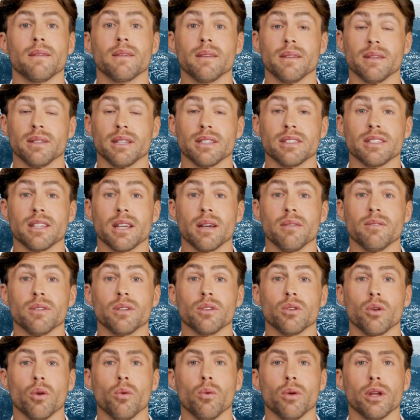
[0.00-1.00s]
Discover
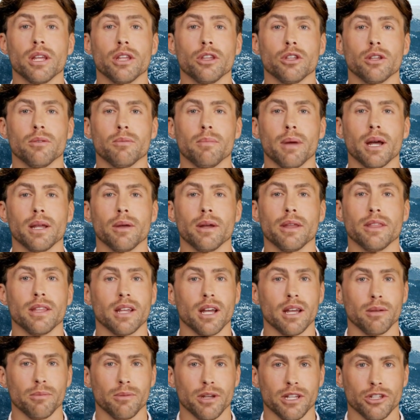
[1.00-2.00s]
Norwegian
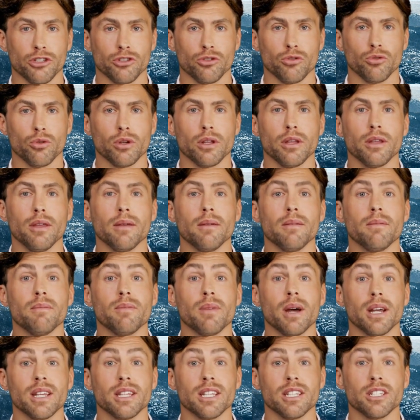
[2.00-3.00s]
maritime history,
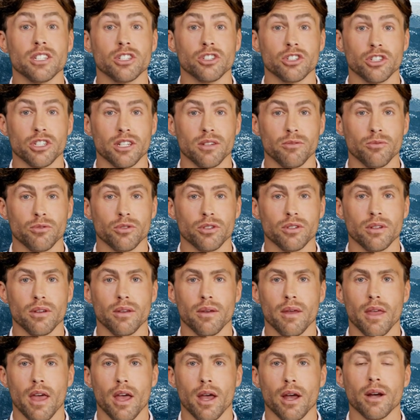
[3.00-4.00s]
Viking ships,
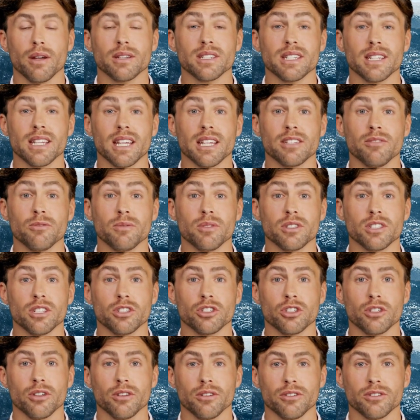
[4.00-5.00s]
Arctic
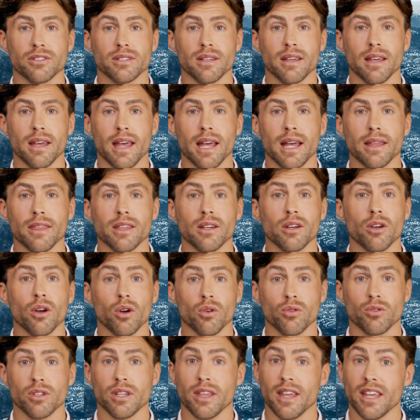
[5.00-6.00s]
expeditions, and the
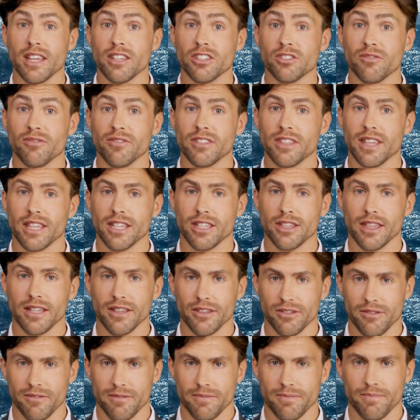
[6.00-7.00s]
golden age of
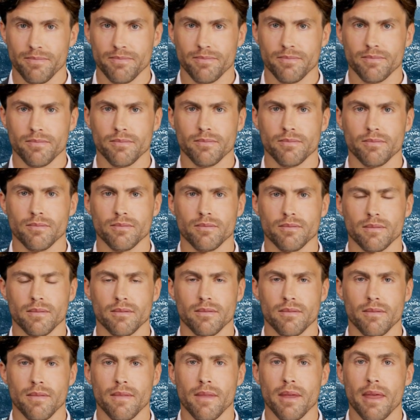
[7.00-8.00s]
sailing.
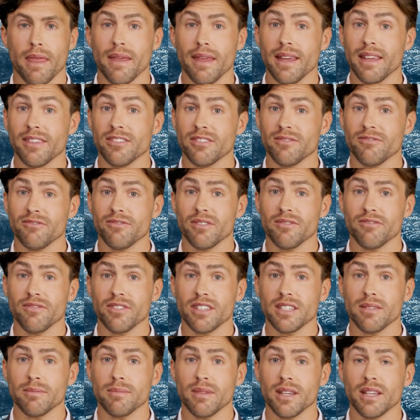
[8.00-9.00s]
It's a
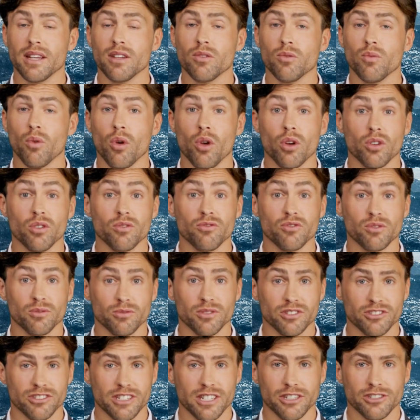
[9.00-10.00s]
15-minute walk from
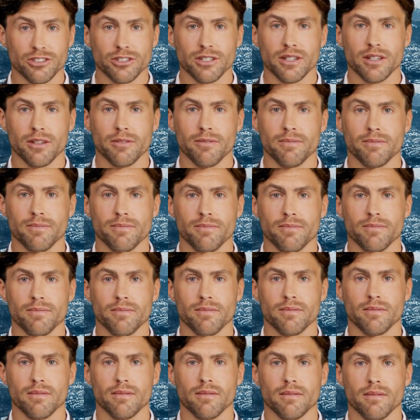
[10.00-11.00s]
the centre.
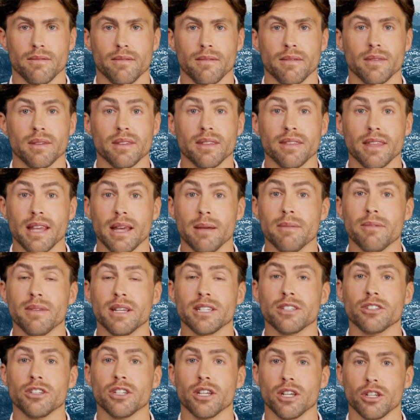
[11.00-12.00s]
10th
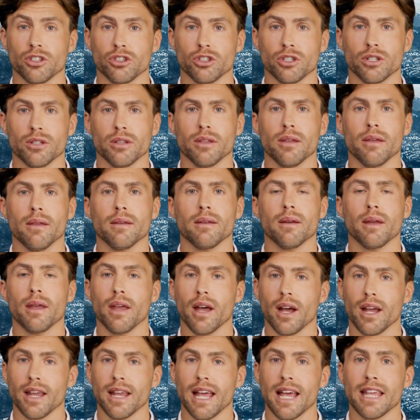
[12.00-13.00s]
excursion,
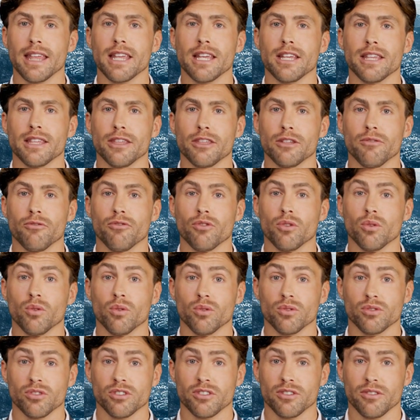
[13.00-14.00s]
kayaking in the
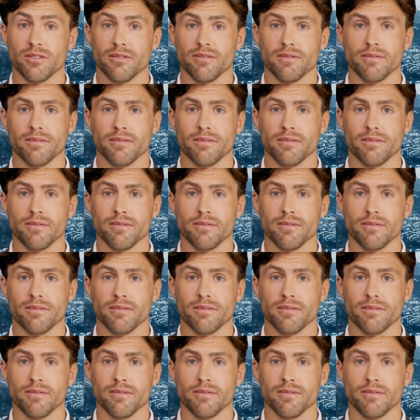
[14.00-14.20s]
fjords.